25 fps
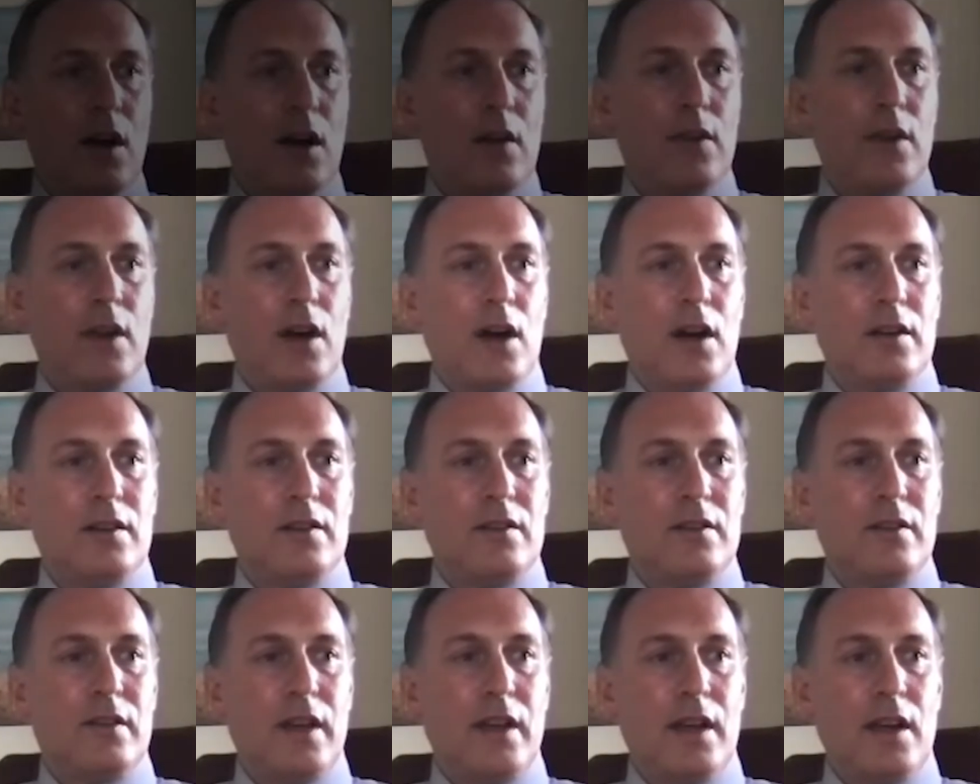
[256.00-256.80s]
The
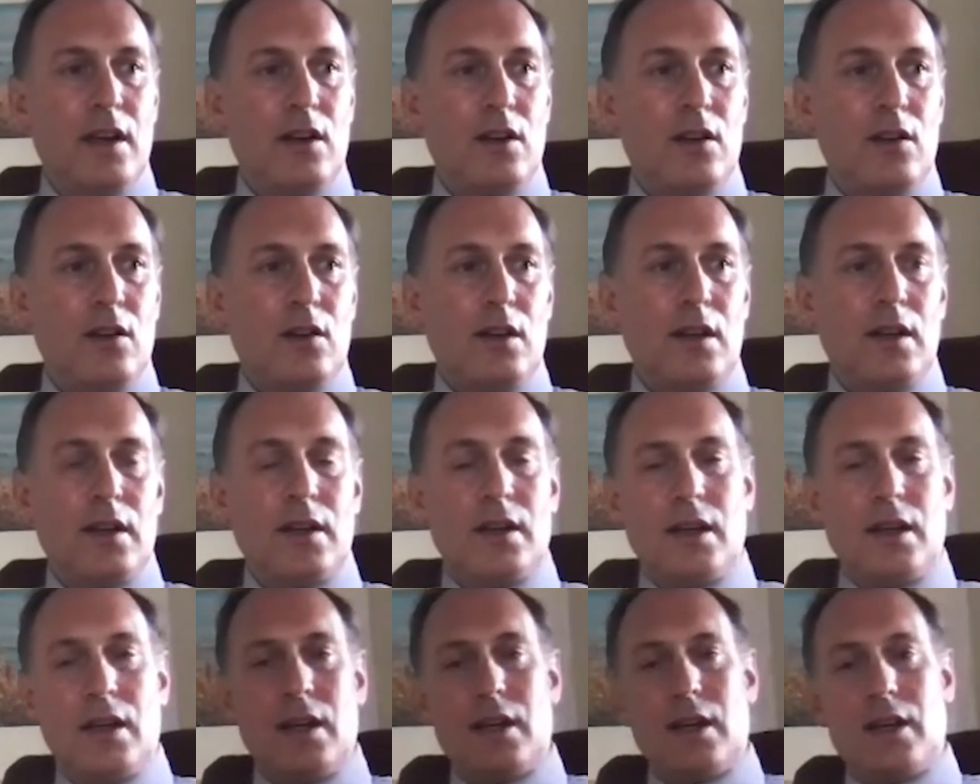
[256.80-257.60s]
ideal
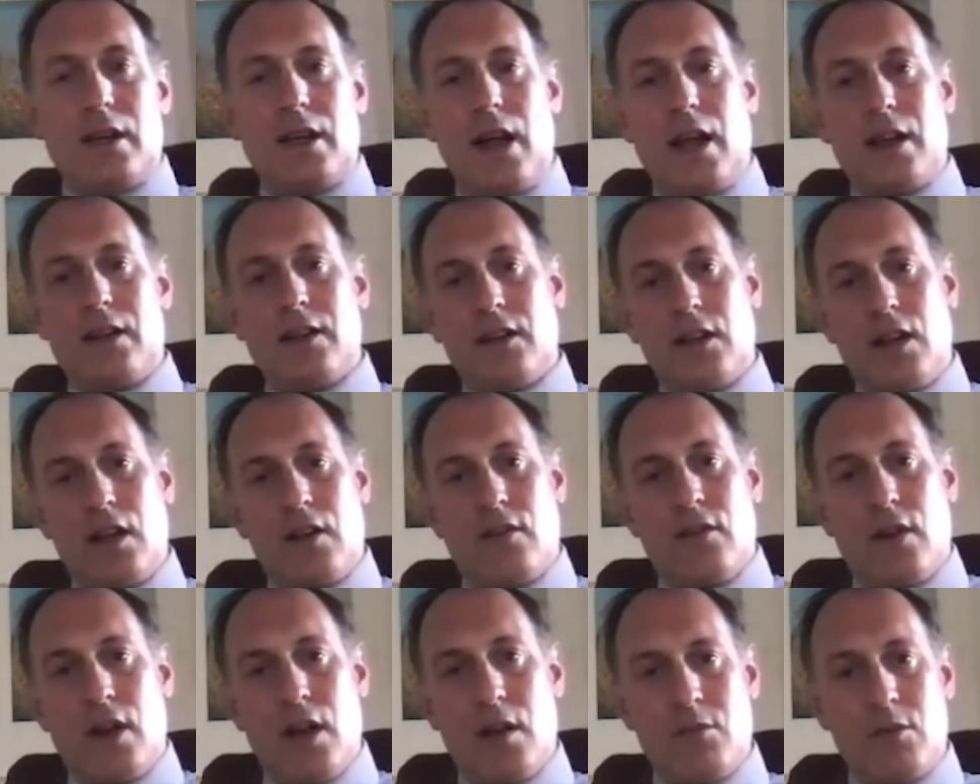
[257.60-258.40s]

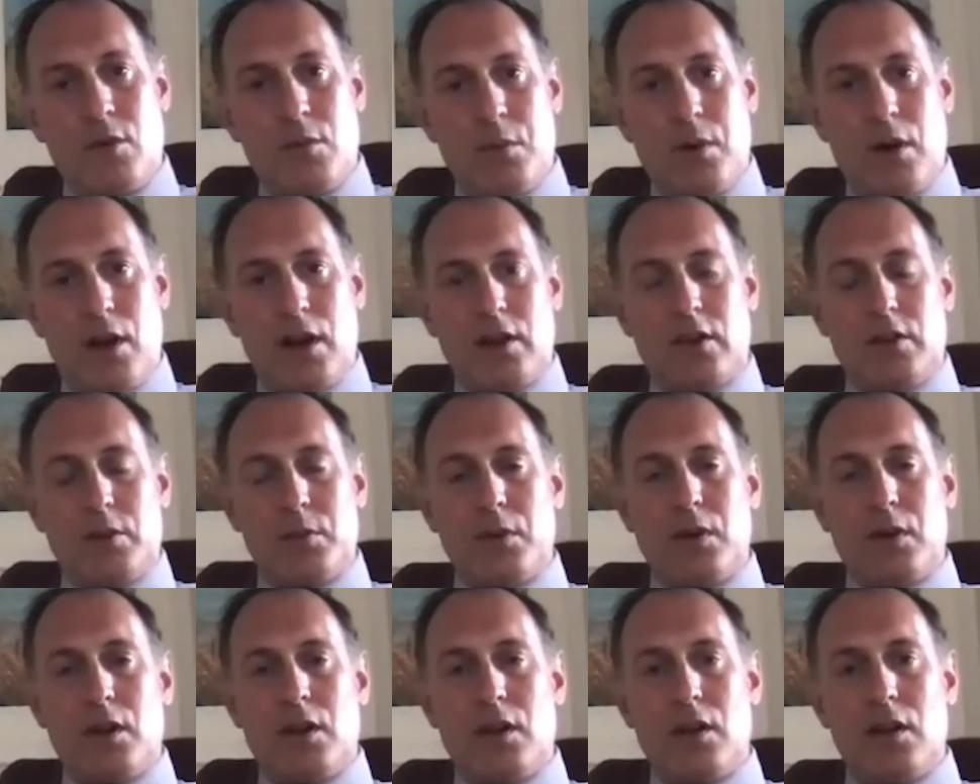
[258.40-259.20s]
candidate for a hip
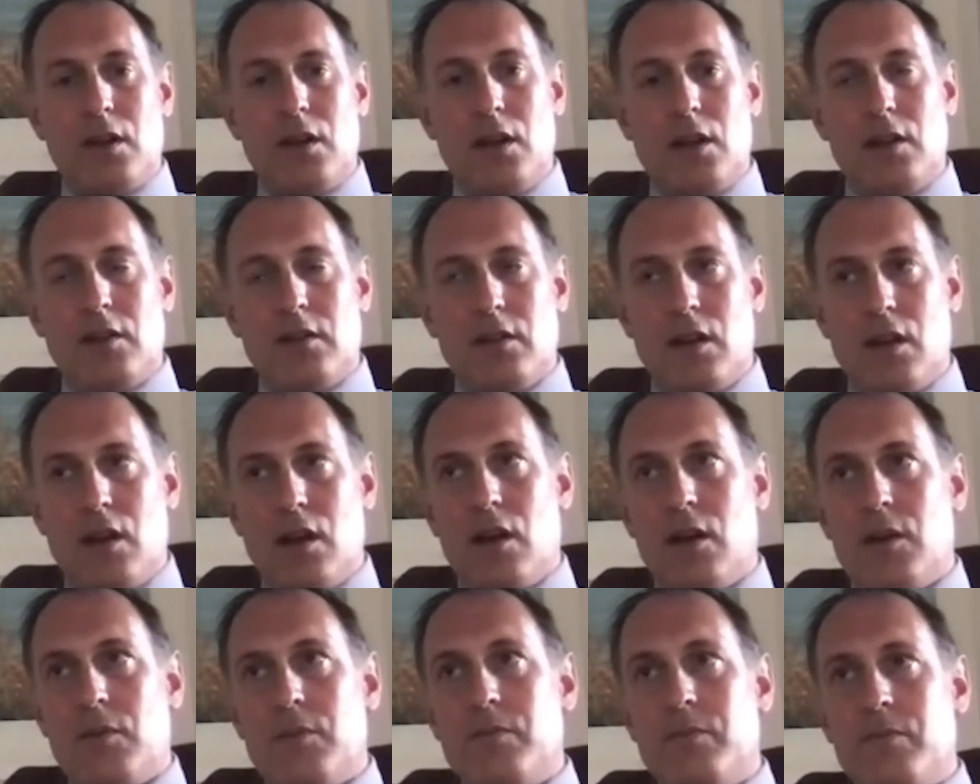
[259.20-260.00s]
replacement is
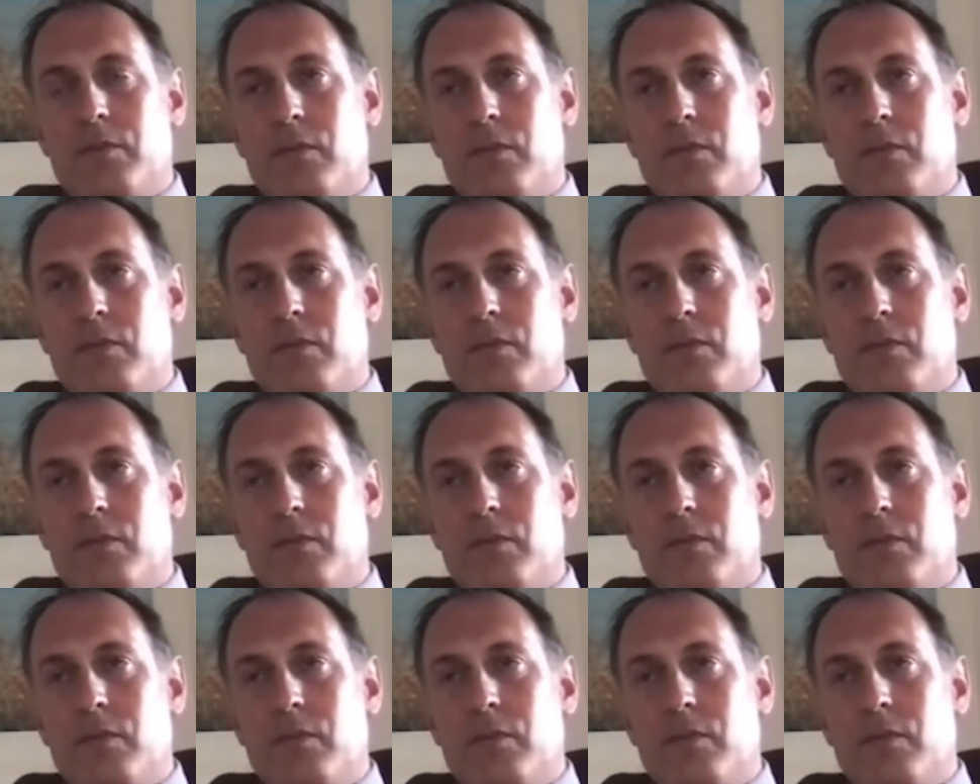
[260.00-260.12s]
a